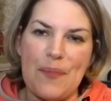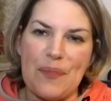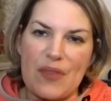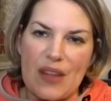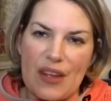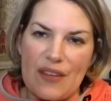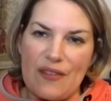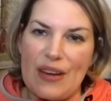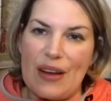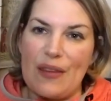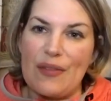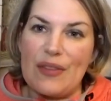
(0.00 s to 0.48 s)

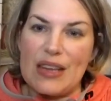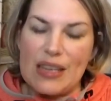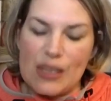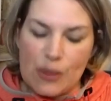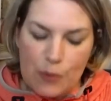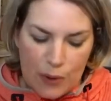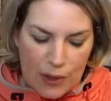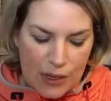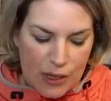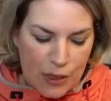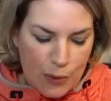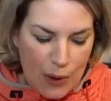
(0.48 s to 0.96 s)
found this
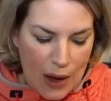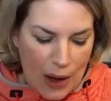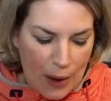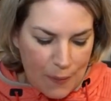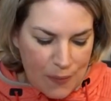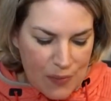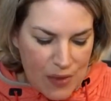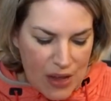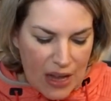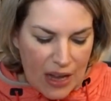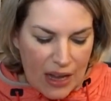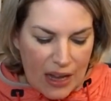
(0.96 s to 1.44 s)
one as well.
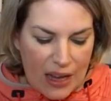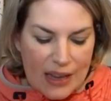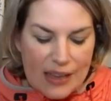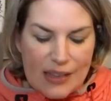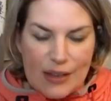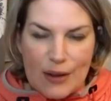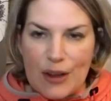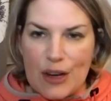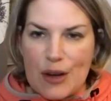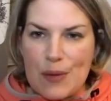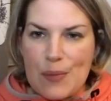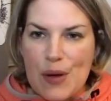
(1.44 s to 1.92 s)
So
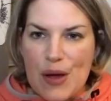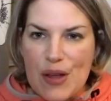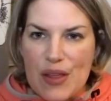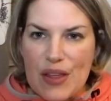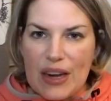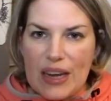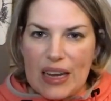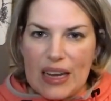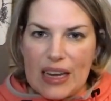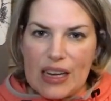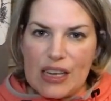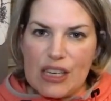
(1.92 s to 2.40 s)
I'm going to put the
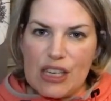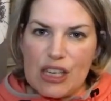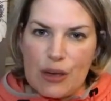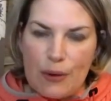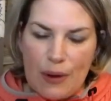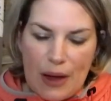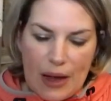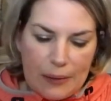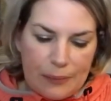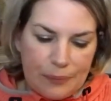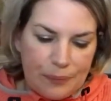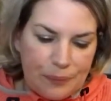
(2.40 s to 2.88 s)
link to
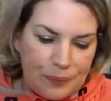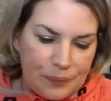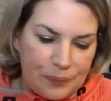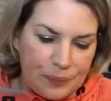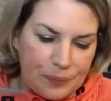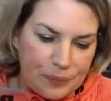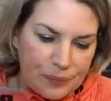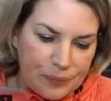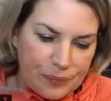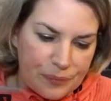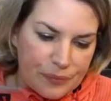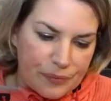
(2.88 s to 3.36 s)
it.
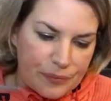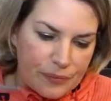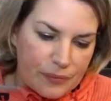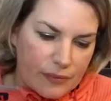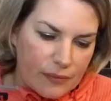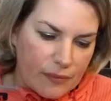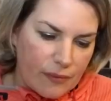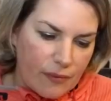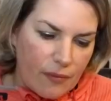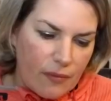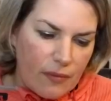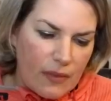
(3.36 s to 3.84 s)

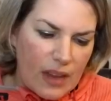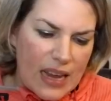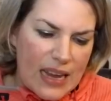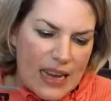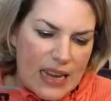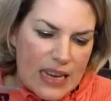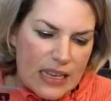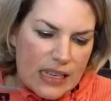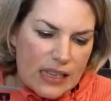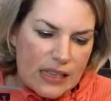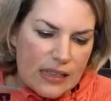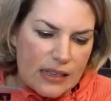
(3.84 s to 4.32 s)

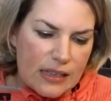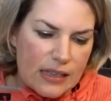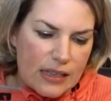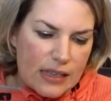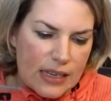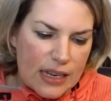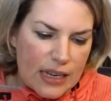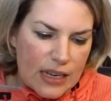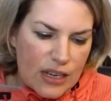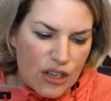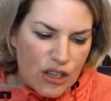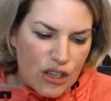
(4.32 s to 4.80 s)
It's
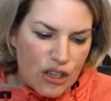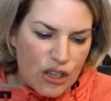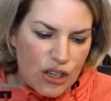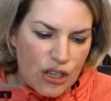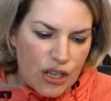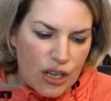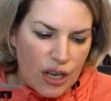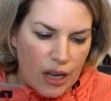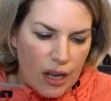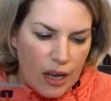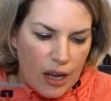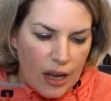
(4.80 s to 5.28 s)
stitched
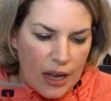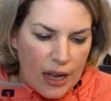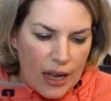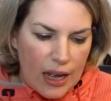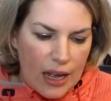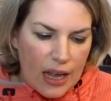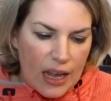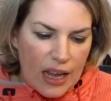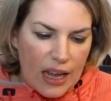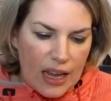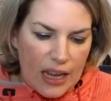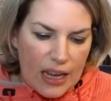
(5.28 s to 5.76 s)

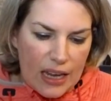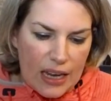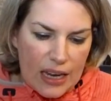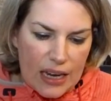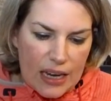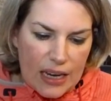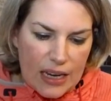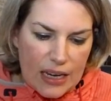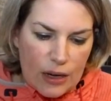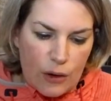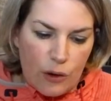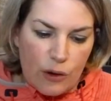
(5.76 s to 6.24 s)

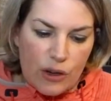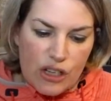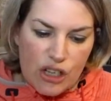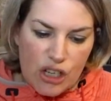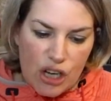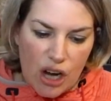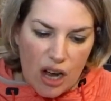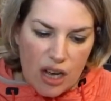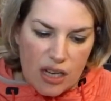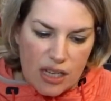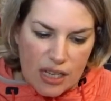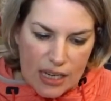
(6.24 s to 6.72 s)
in, or it's
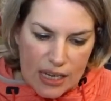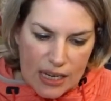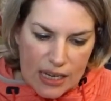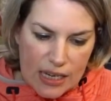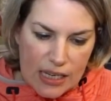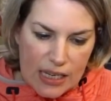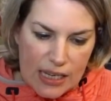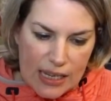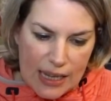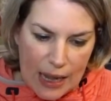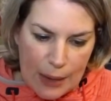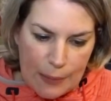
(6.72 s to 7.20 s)
charted in
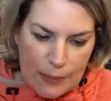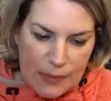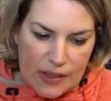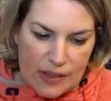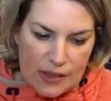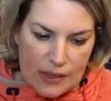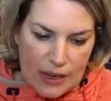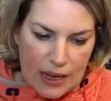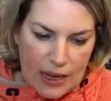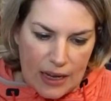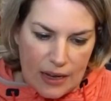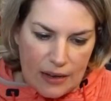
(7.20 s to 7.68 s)

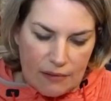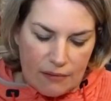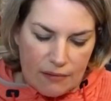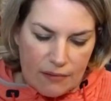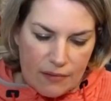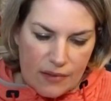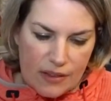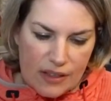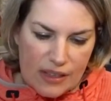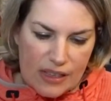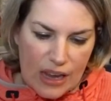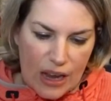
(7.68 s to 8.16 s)
DMC,
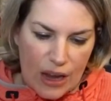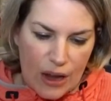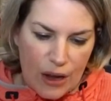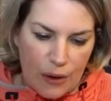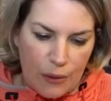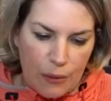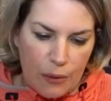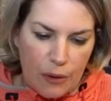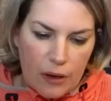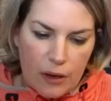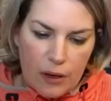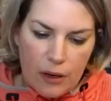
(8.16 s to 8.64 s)

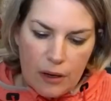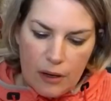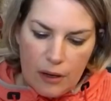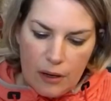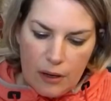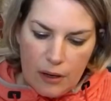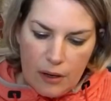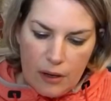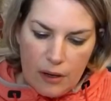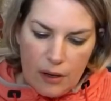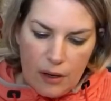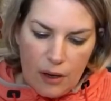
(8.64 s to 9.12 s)
so
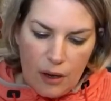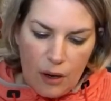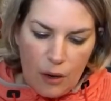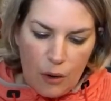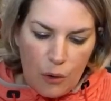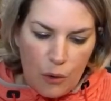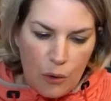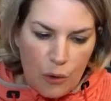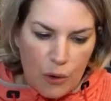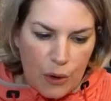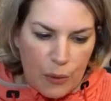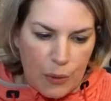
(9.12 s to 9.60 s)

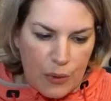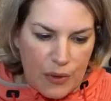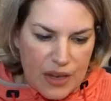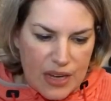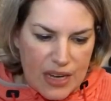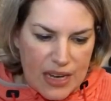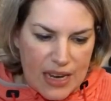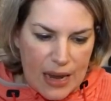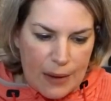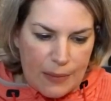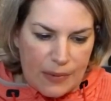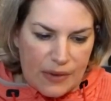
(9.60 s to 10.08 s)
all good with
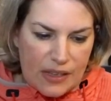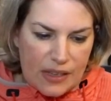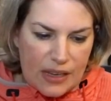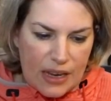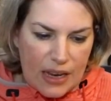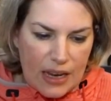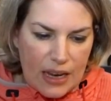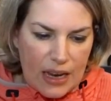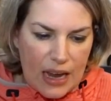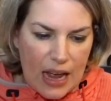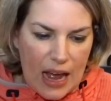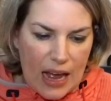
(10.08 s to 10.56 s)
the
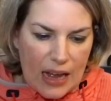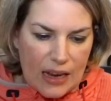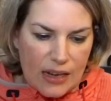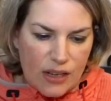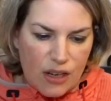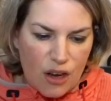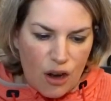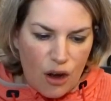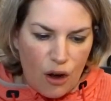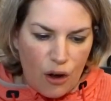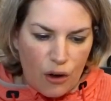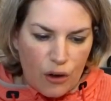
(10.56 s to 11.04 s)
DMC, and
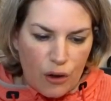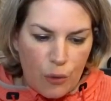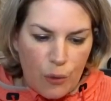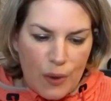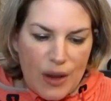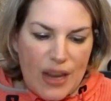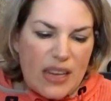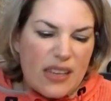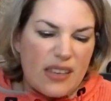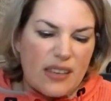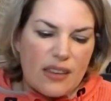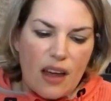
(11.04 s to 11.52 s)
on a
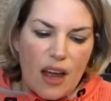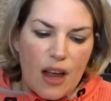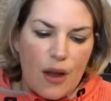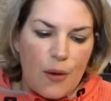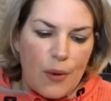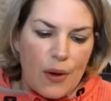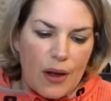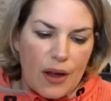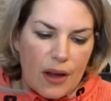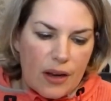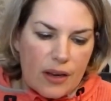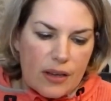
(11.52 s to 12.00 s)
Weeks Dye
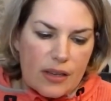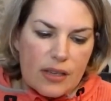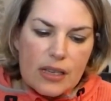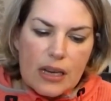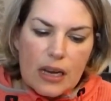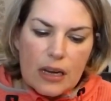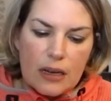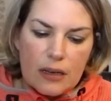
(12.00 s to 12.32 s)
Works